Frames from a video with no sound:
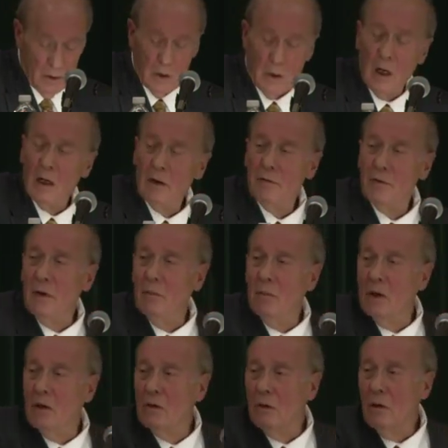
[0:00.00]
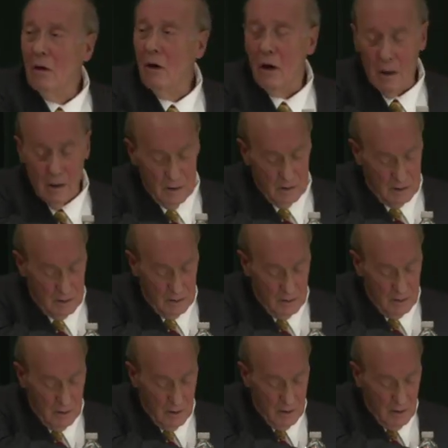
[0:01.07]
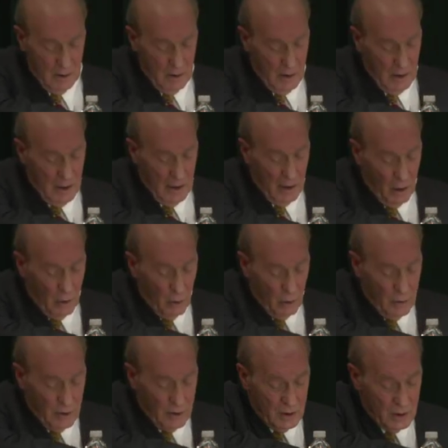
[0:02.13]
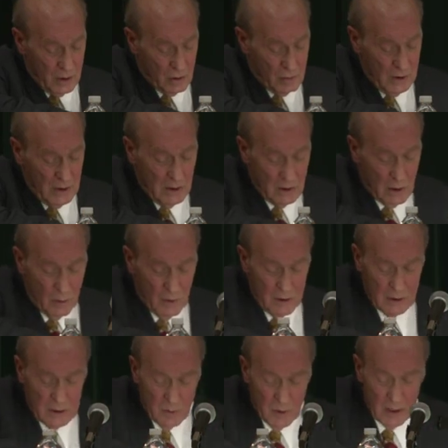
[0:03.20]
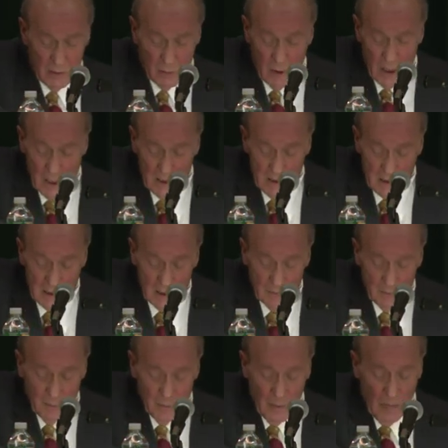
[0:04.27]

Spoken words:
Carve them in your hearts. At home, in the street, going to bed, rising.